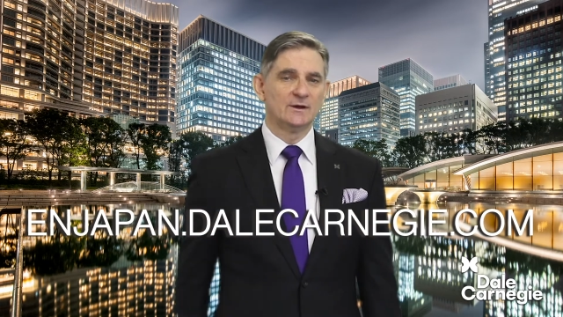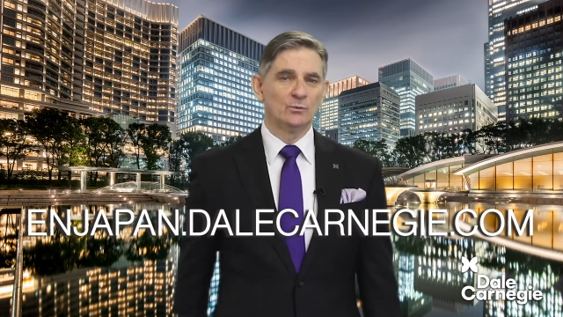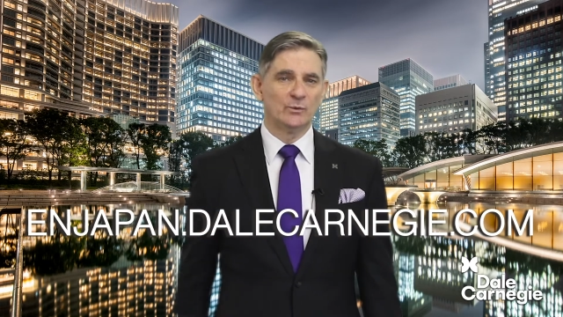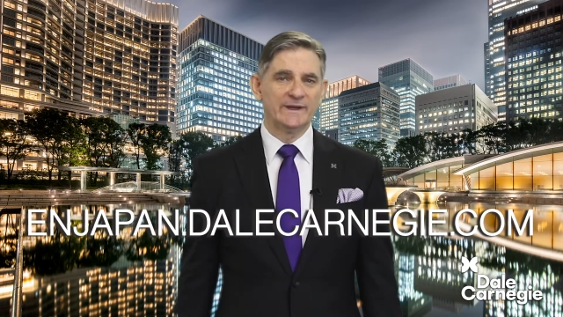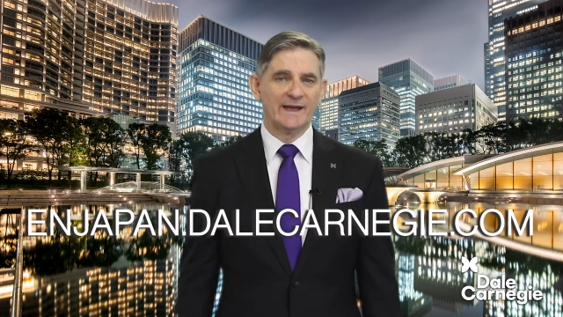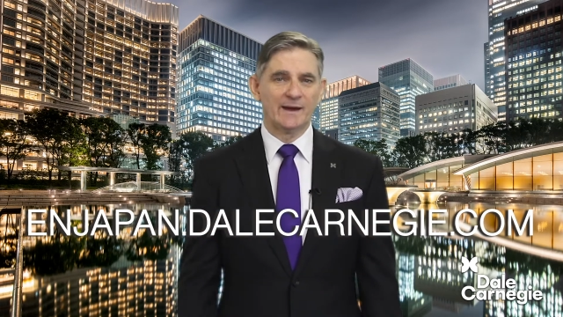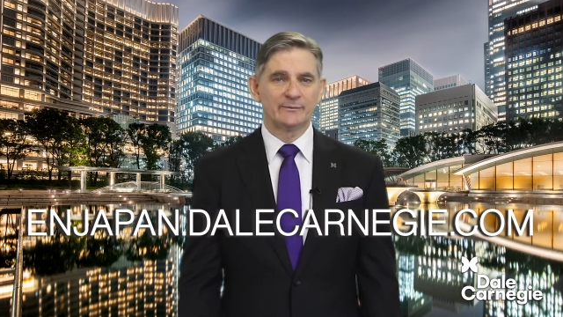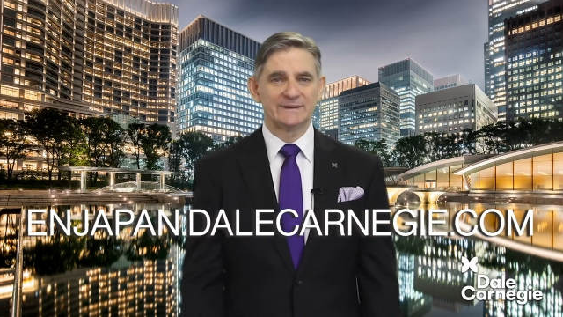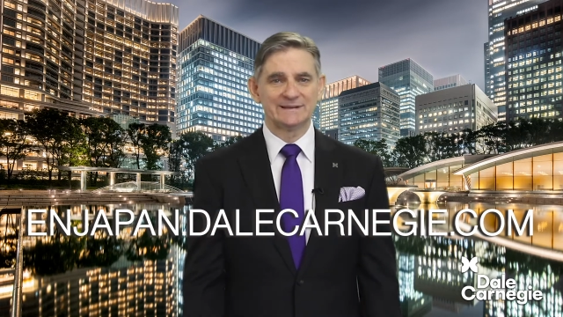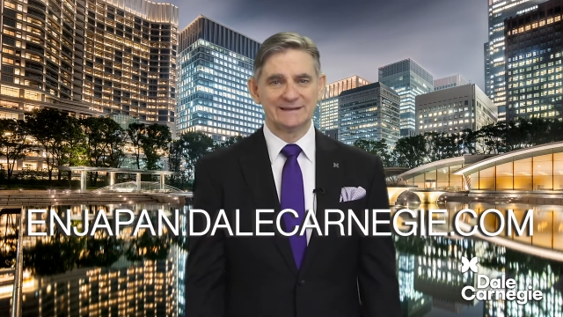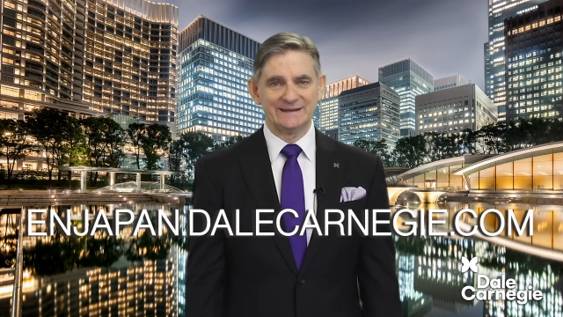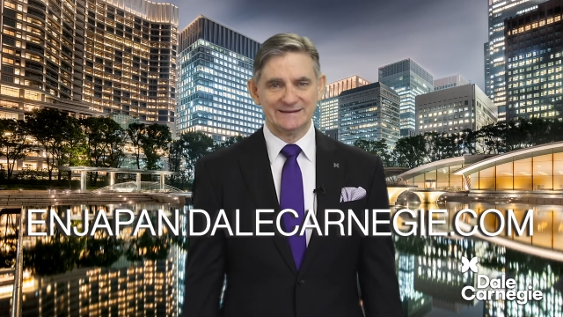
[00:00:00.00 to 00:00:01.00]
we are
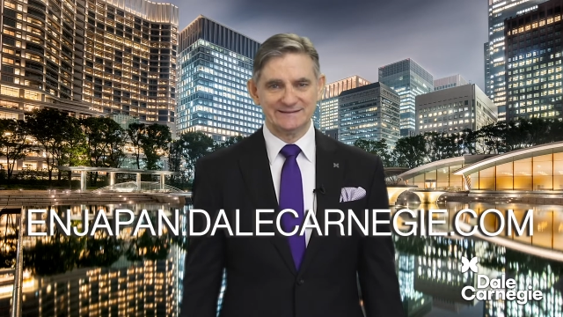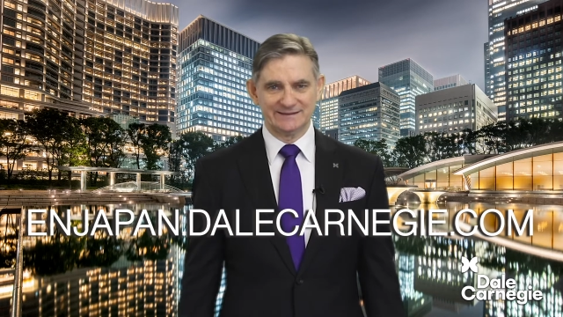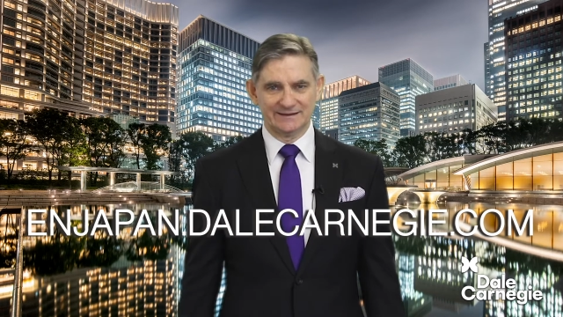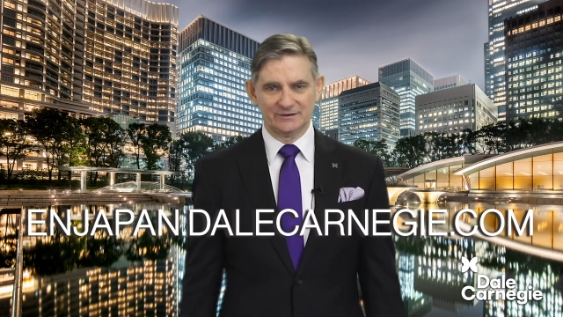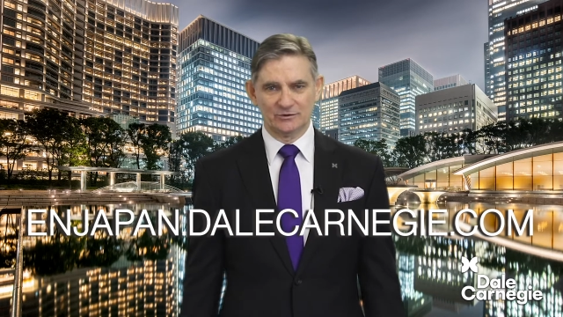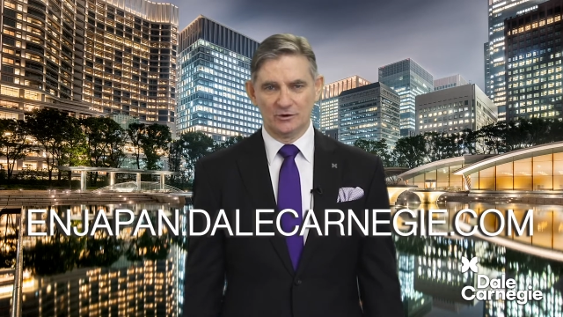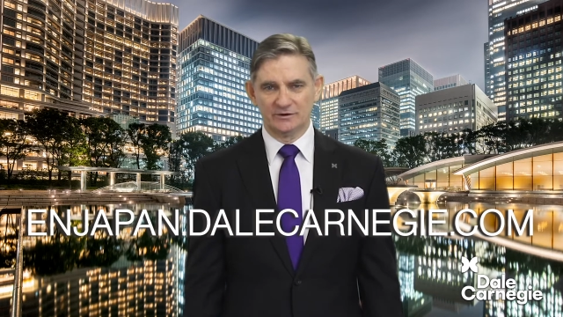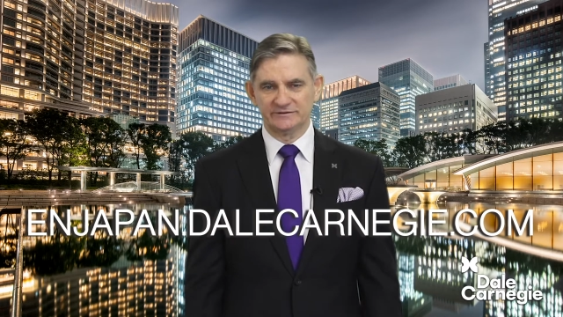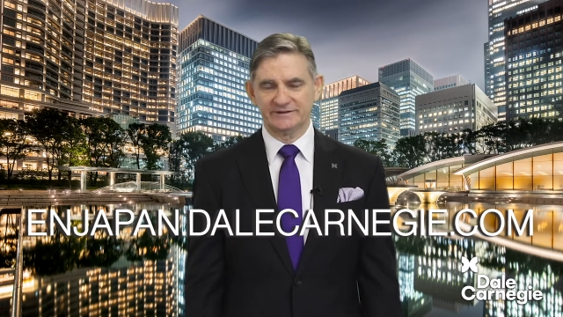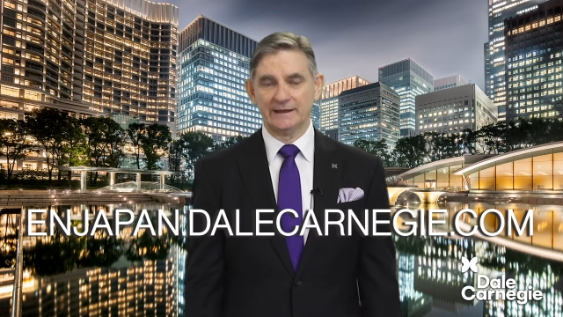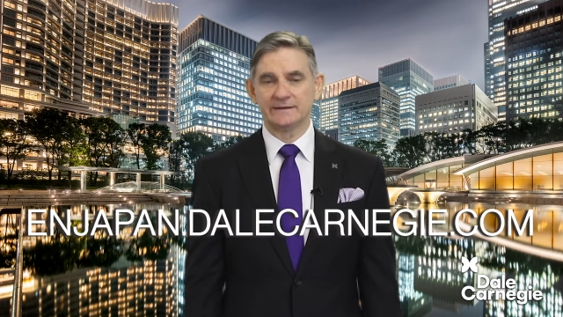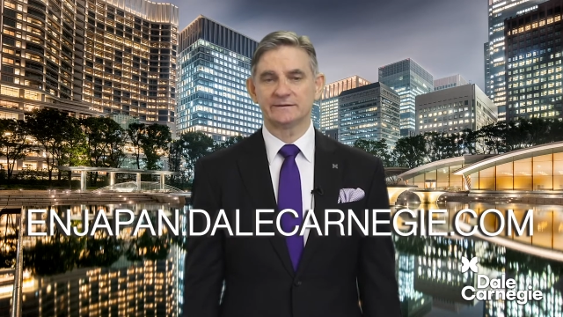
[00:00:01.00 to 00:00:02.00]
releasing
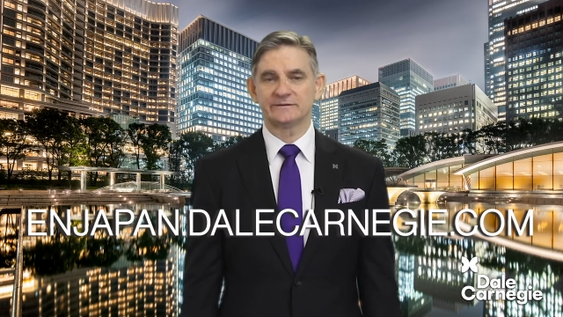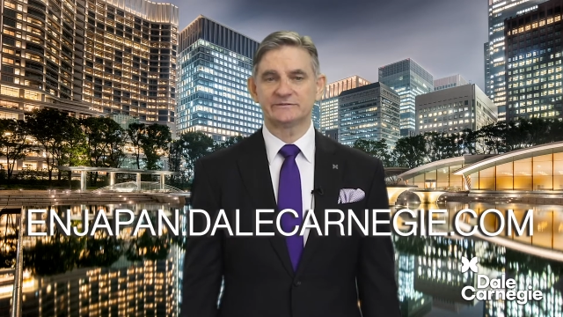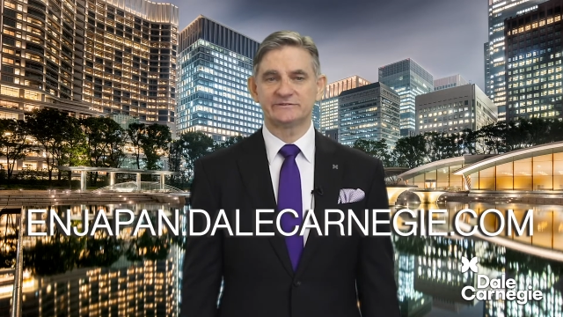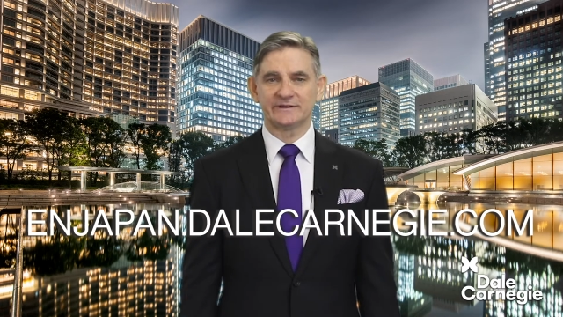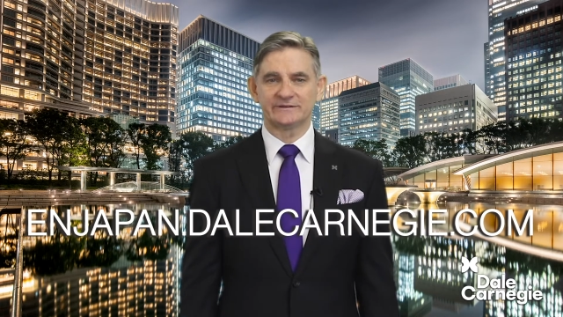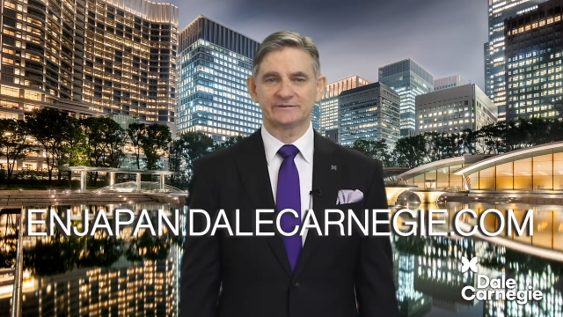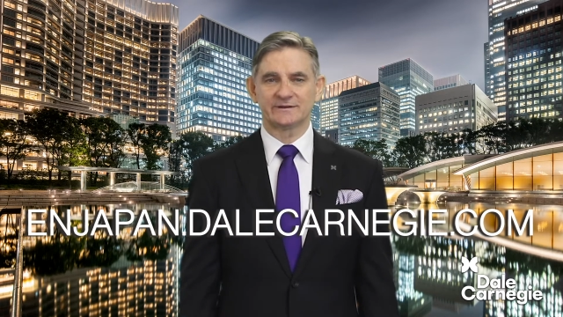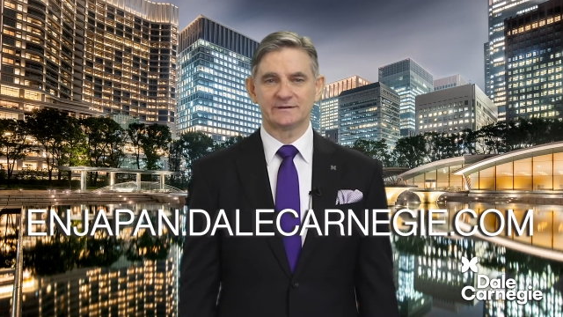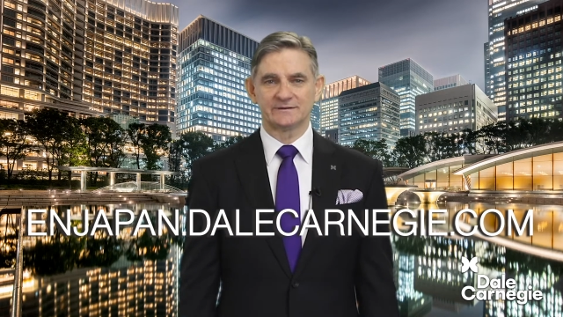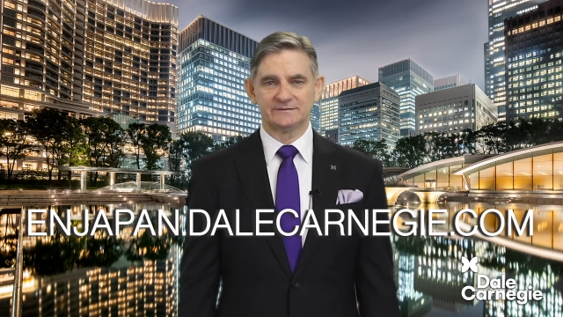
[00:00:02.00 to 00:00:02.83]
content 6